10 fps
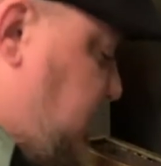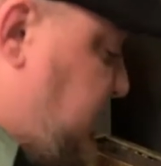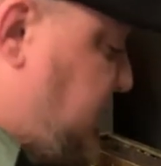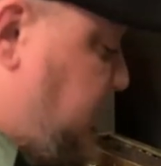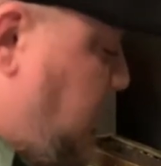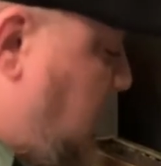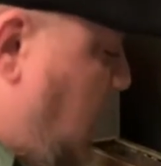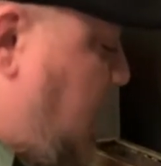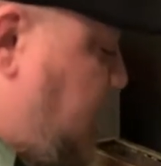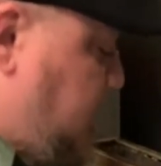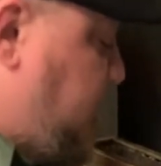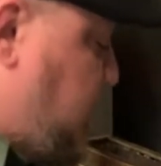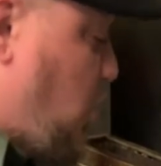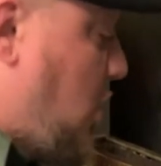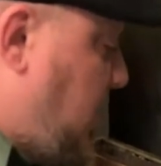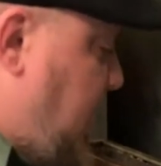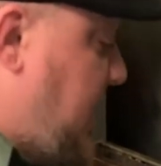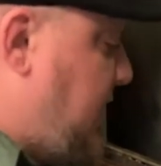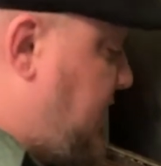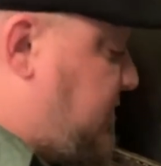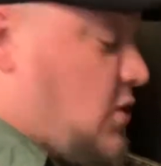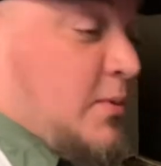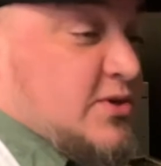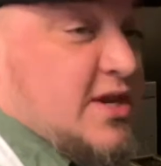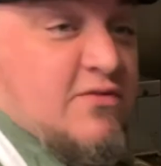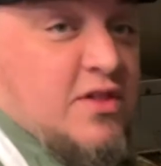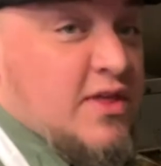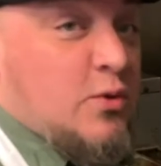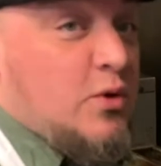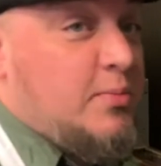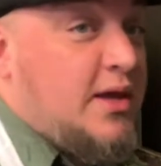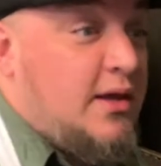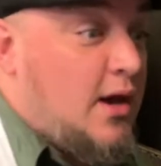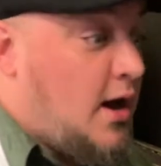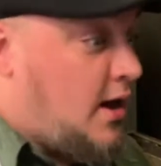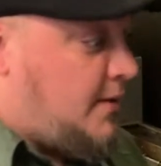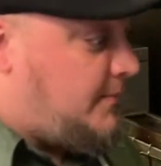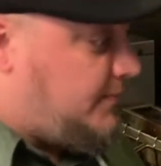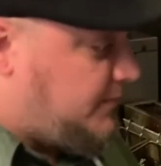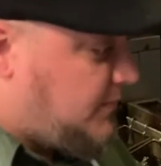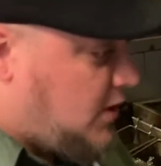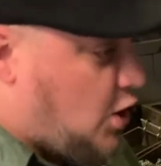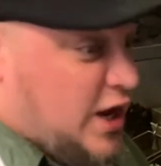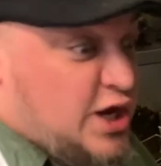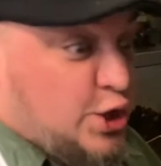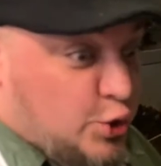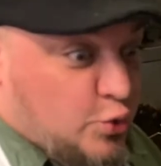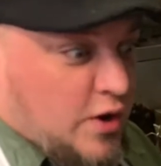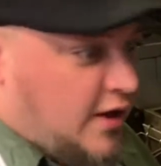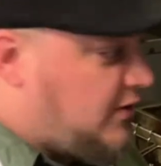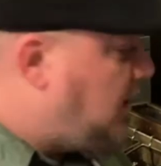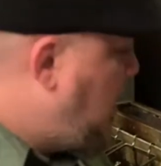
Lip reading: is strongly Hindi, so almost everything would be, or Hindu rather,